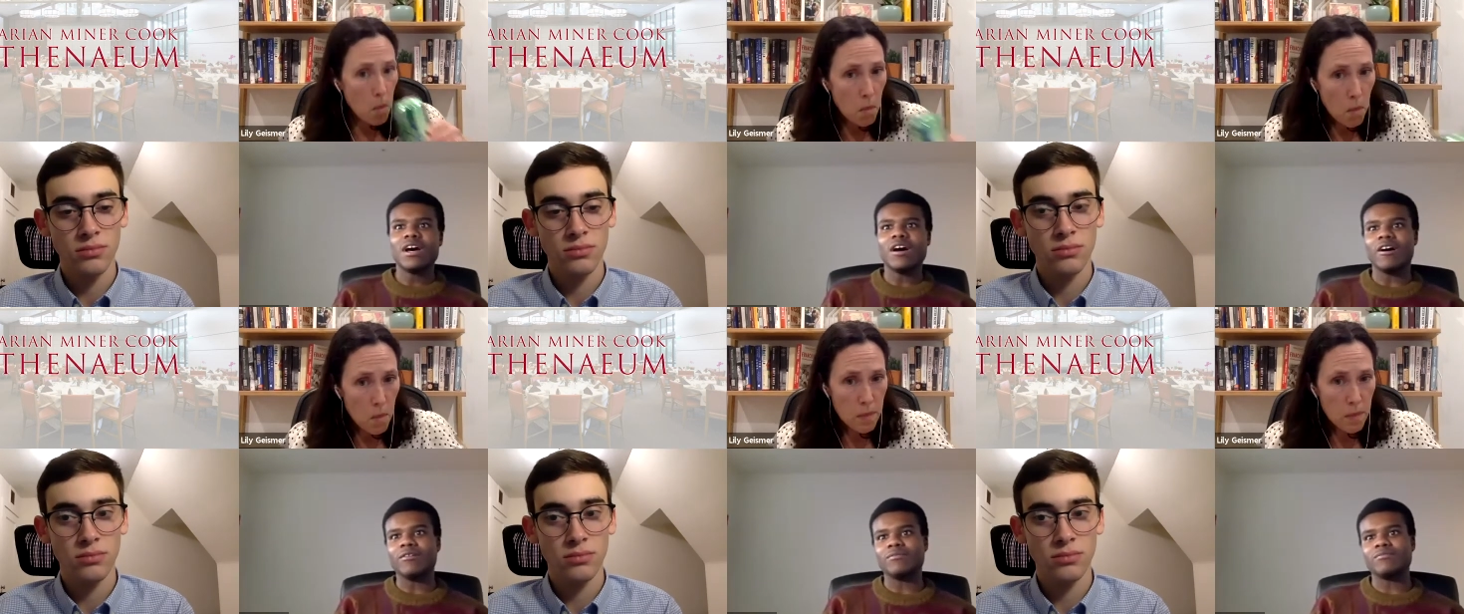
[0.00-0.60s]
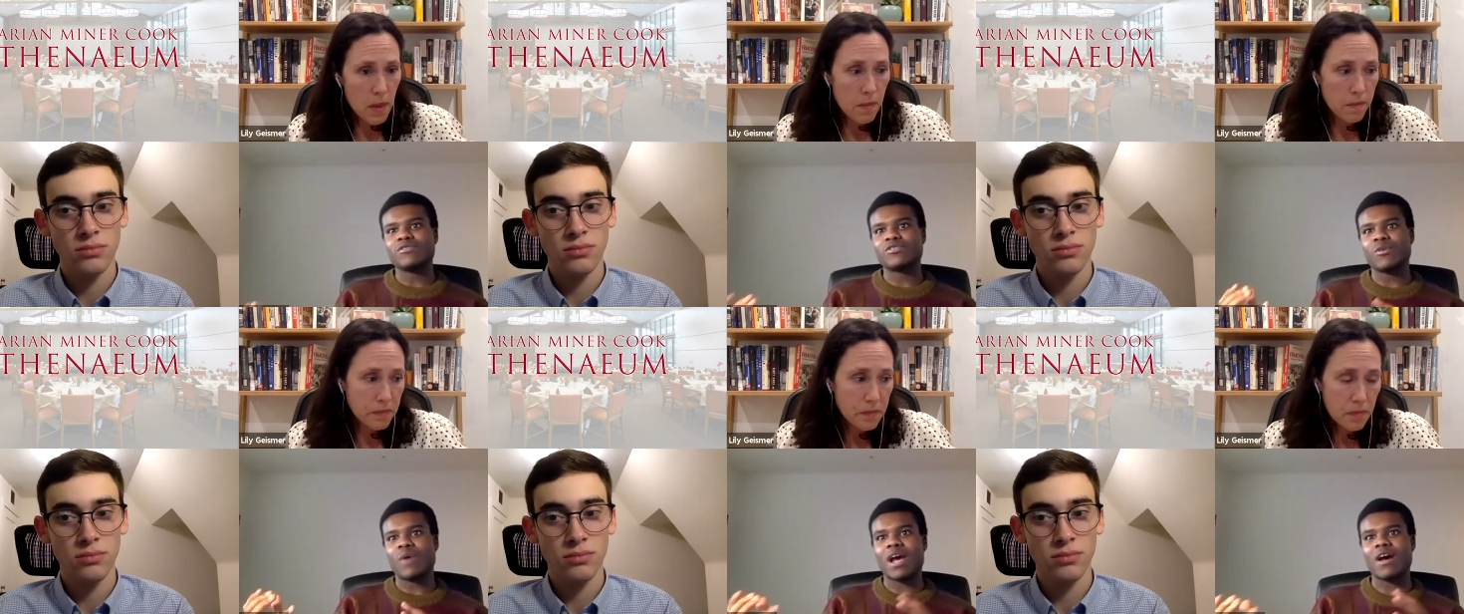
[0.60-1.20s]
Speaker 1: Uh, so
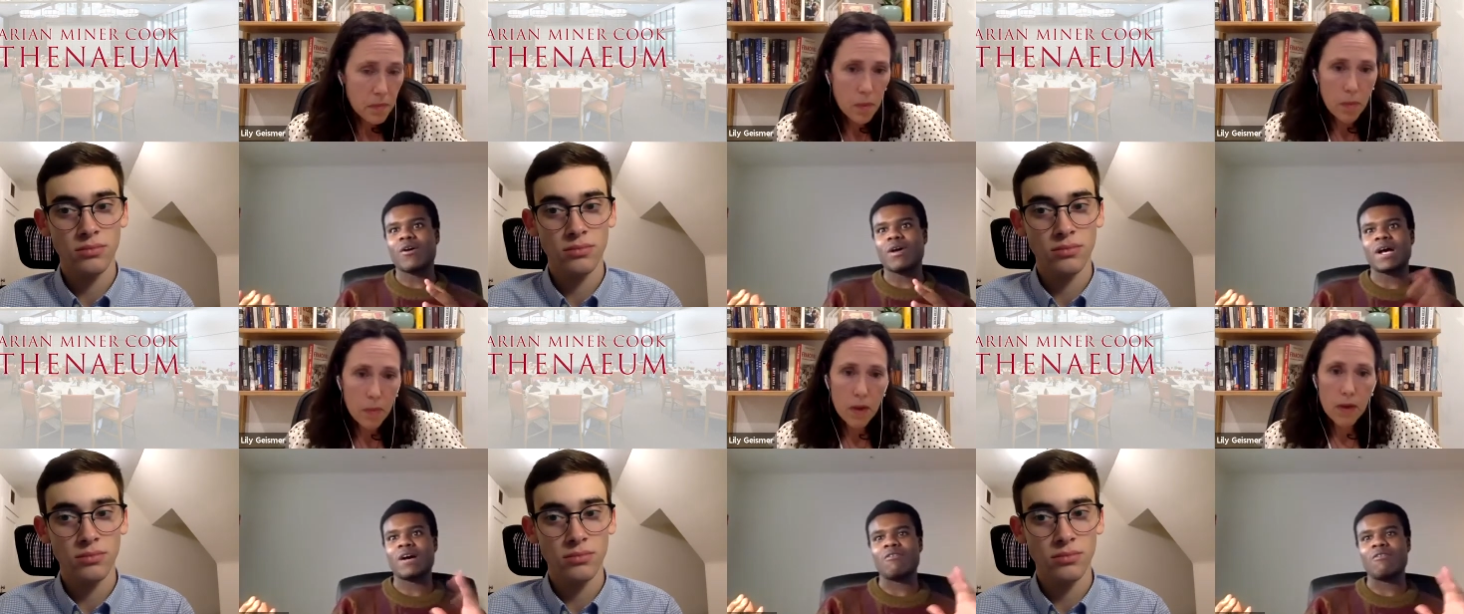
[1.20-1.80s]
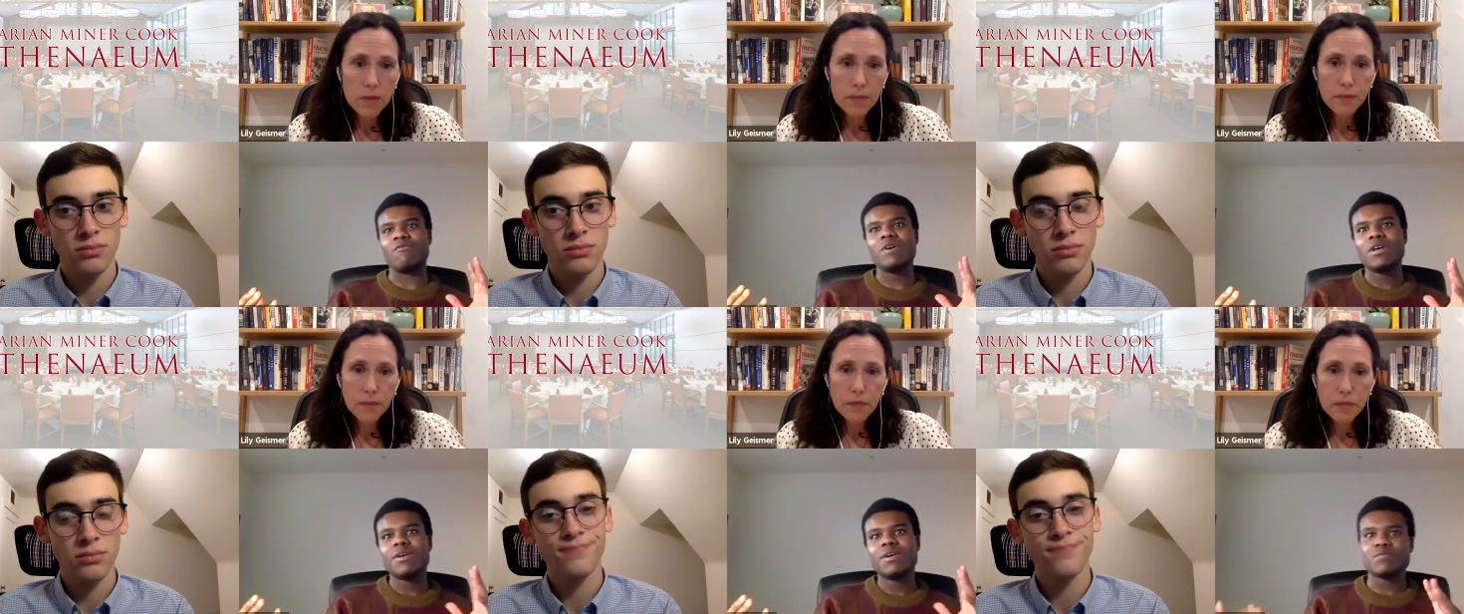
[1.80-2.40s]
how have
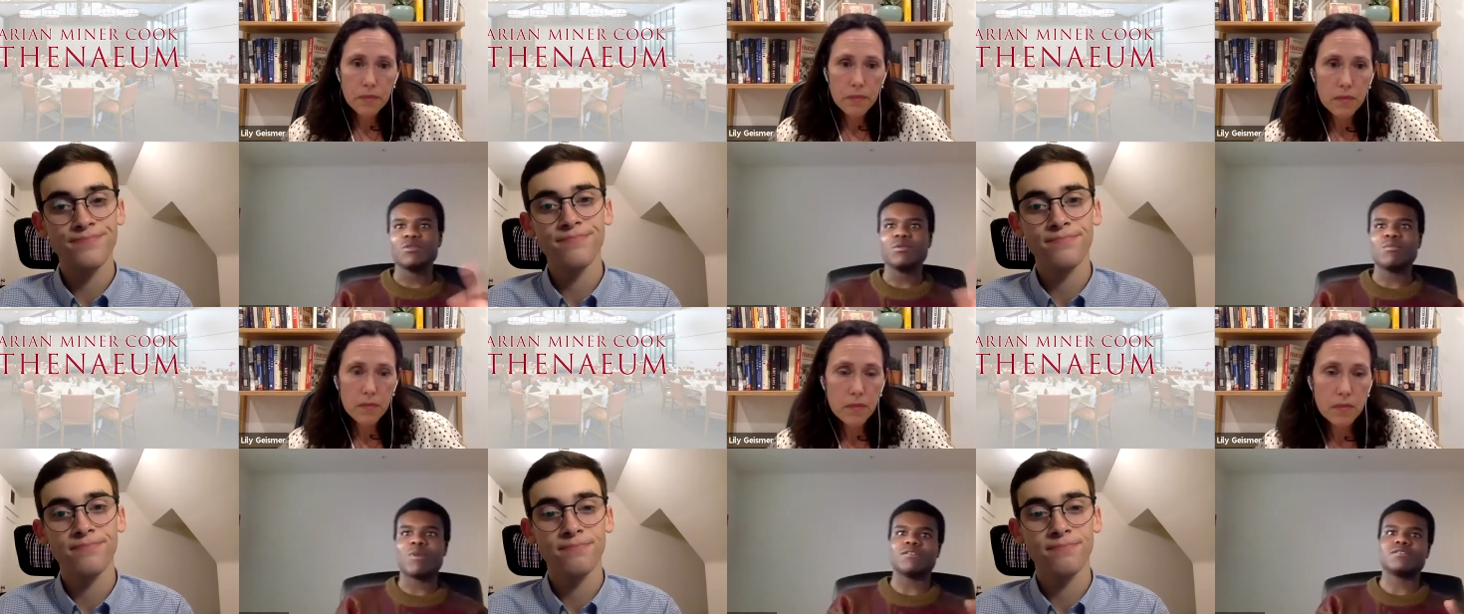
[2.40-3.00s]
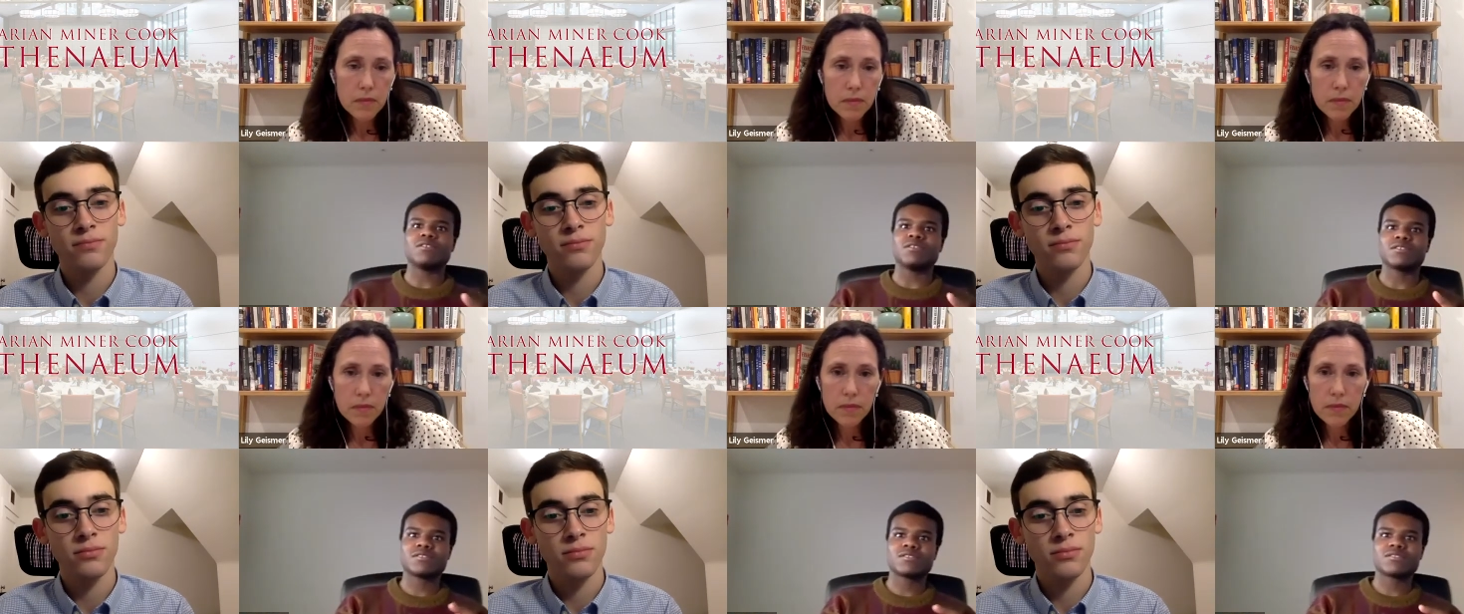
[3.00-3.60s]
suburban
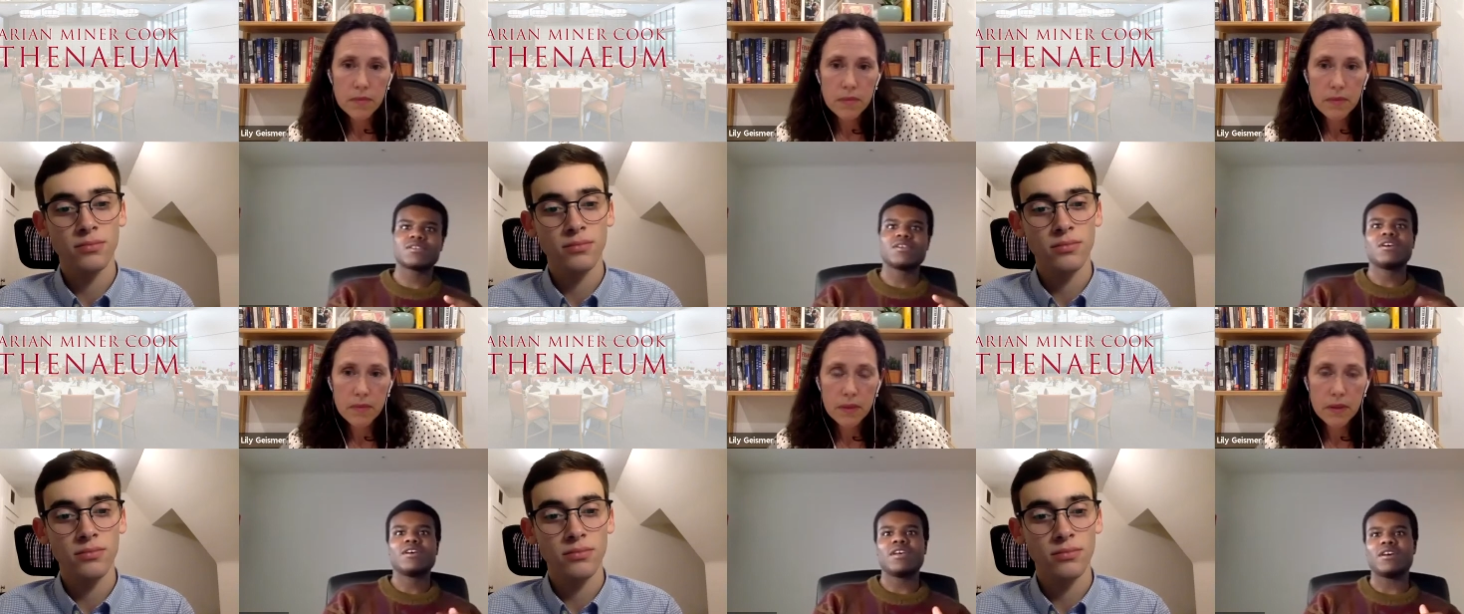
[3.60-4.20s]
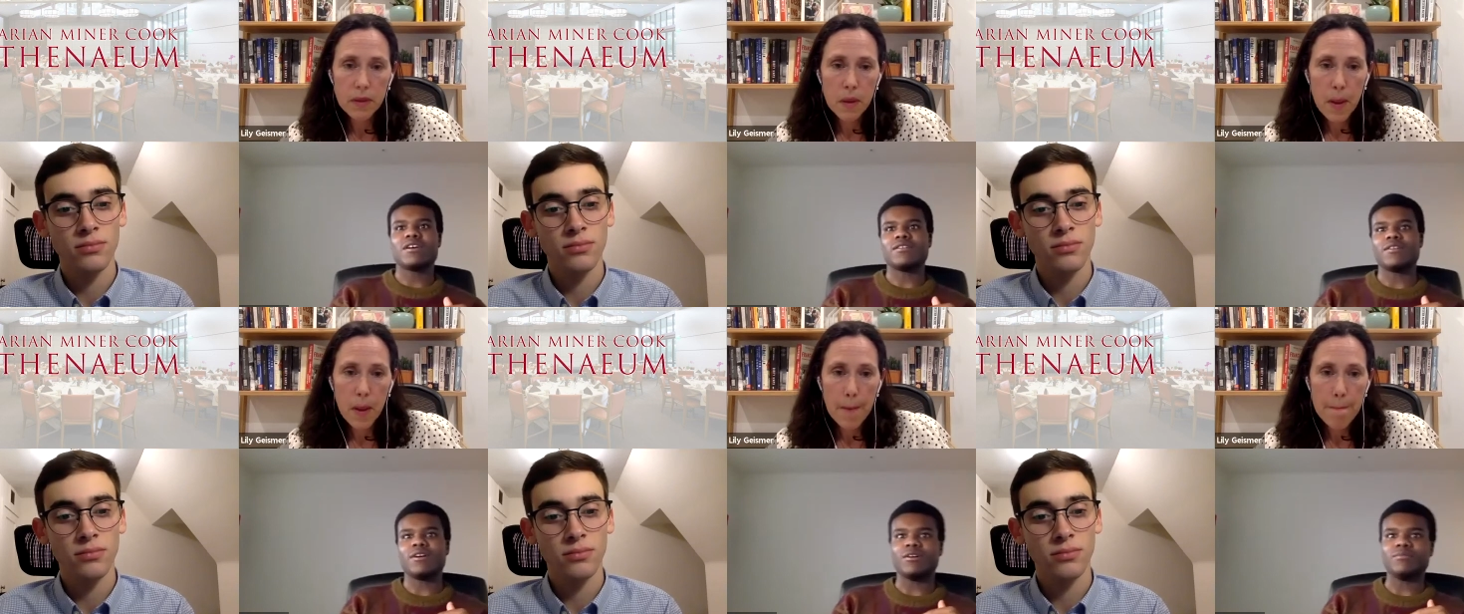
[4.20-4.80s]
politics and
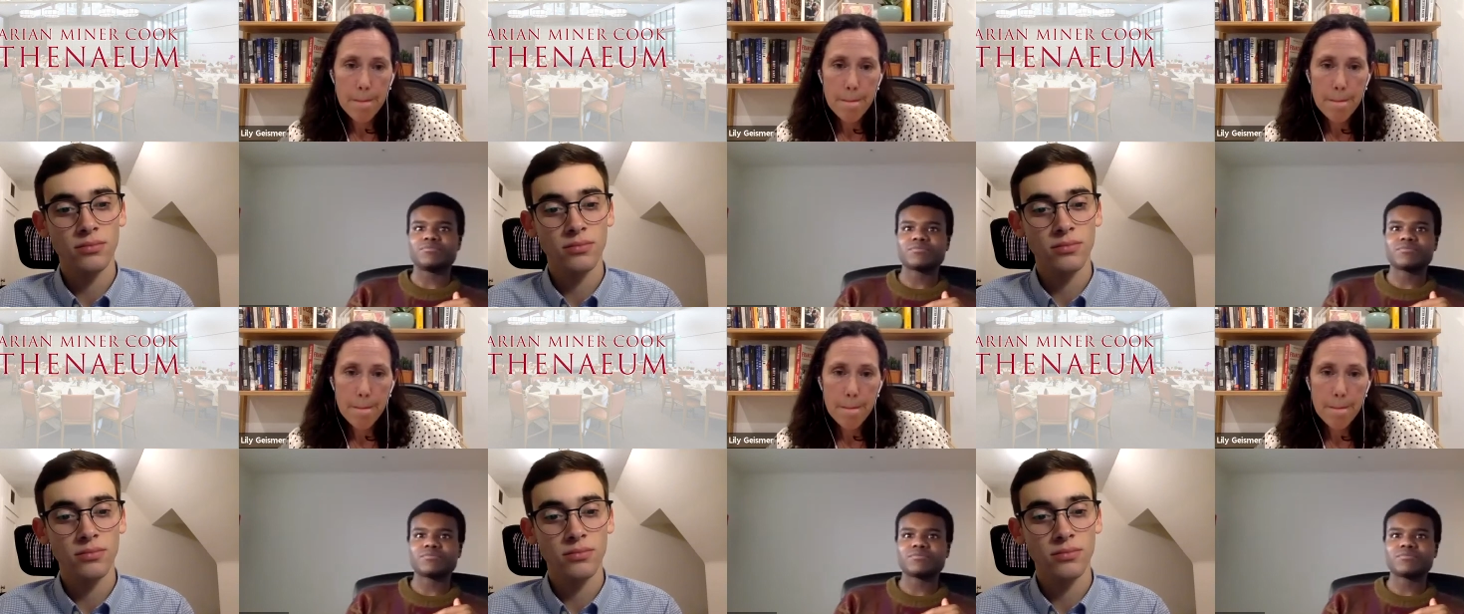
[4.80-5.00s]
um,